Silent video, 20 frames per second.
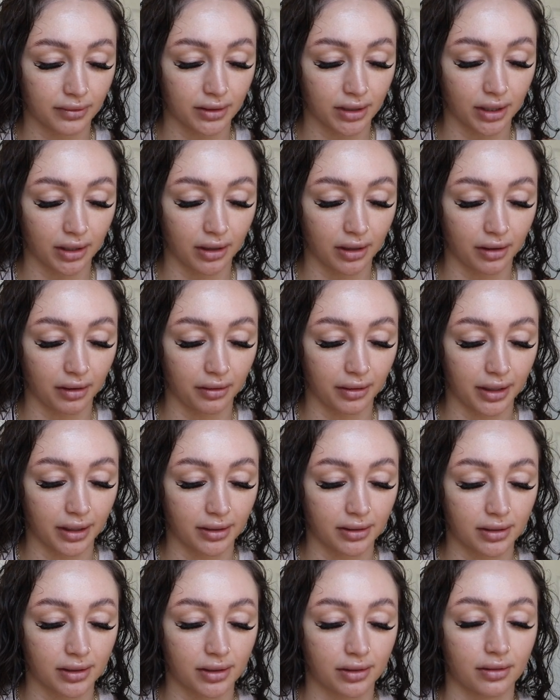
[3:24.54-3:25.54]
to go
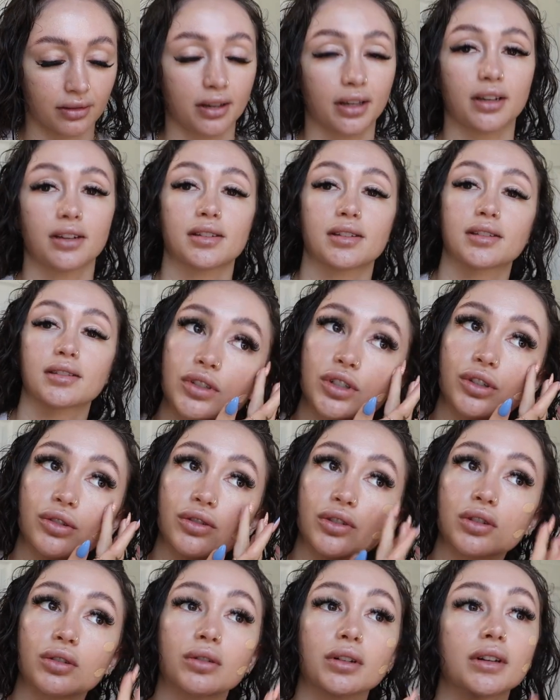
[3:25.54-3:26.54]
into this
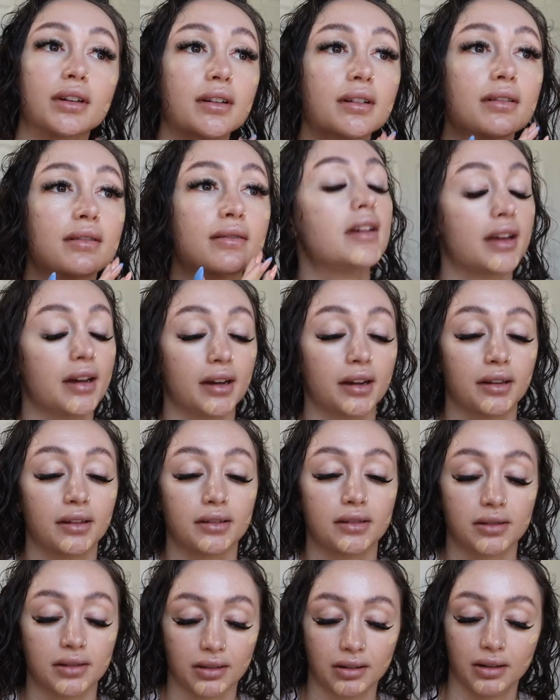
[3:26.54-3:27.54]
shoe store
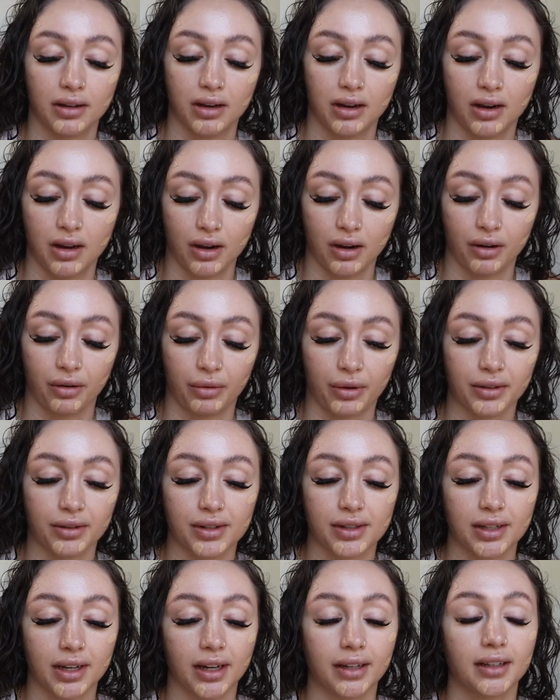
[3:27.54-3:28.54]
and we were
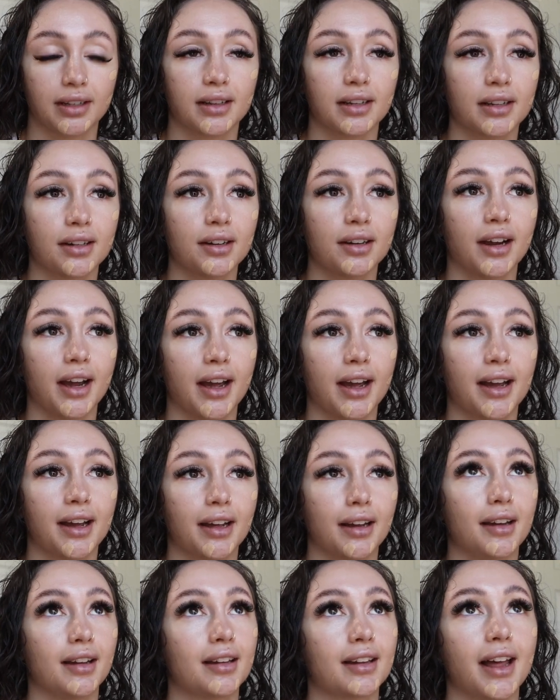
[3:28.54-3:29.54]
standing there
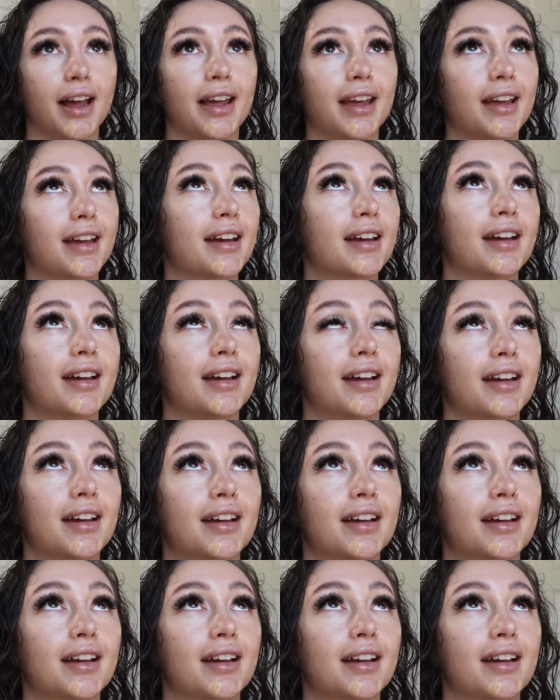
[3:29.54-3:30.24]
and like